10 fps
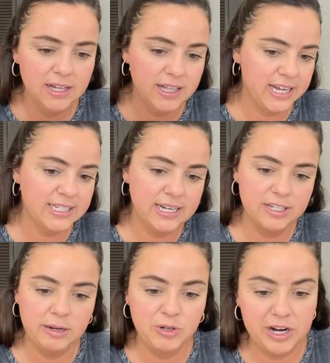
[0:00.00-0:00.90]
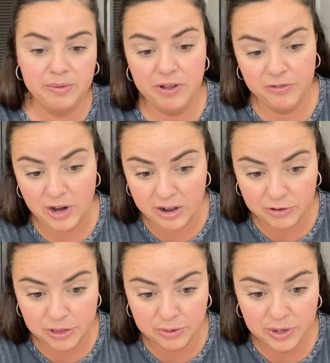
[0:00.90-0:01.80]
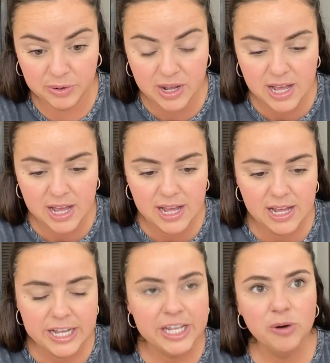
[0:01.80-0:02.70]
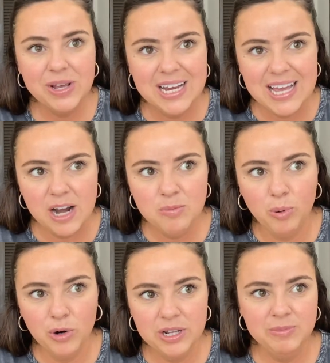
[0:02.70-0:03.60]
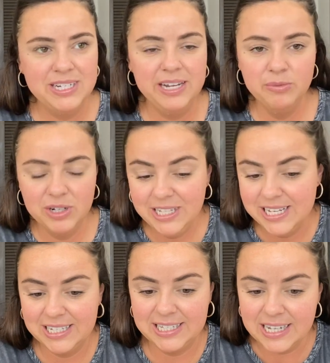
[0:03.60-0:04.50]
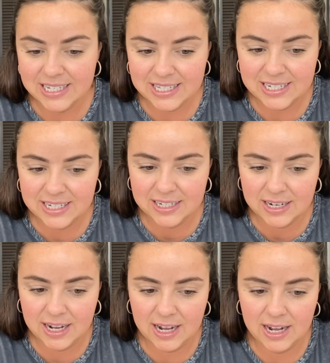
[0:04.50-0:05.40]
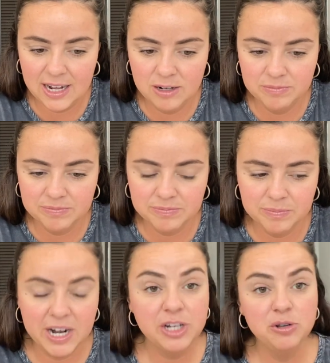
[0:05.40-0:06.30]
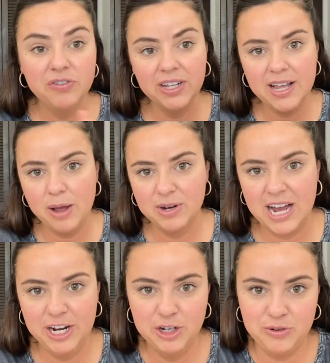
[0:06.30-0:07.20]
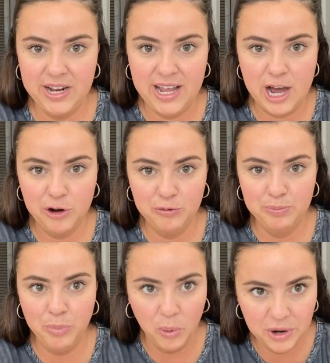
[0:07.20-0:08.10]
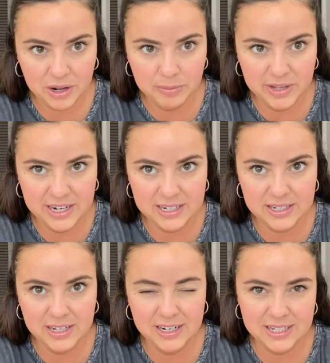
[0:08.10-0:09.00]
Like I said, I stopped tracking my food halfway through. You know, eating out of boredom didn't really exist, but I do feel like I would kind of drink out of boredom in a